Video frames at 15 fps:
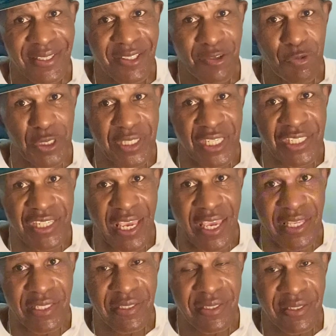with this
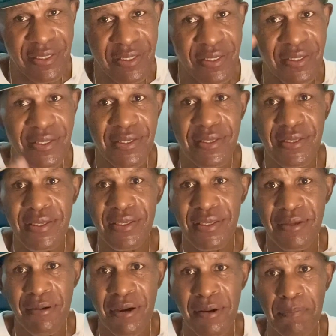head,
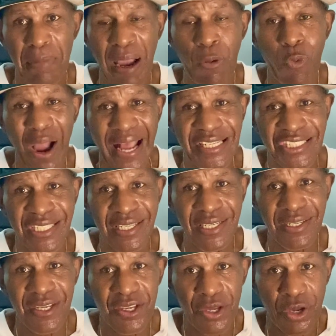by
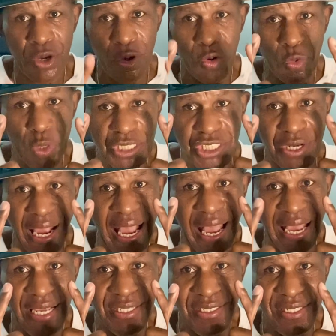watching with your
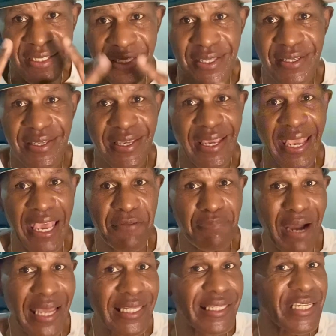eyes, and
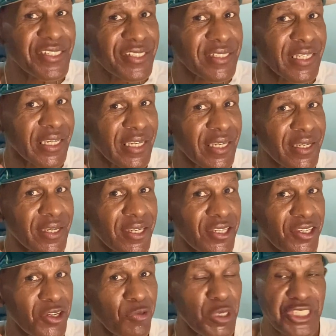by listening
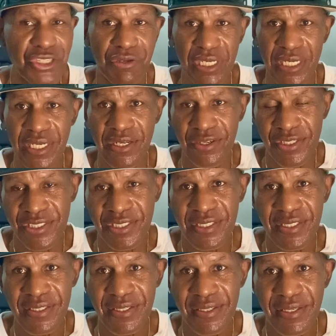with your ears,
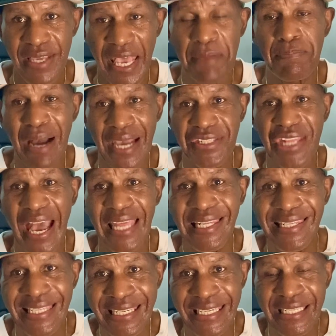and by not
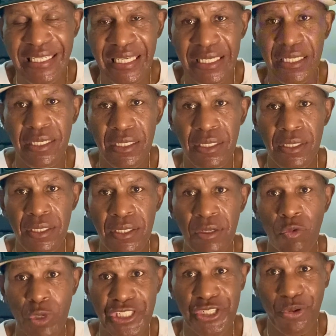leading
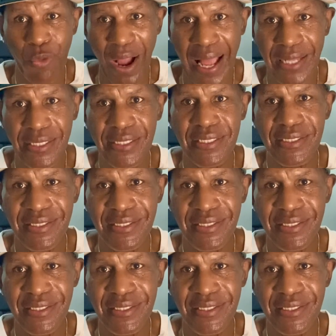with your wallet.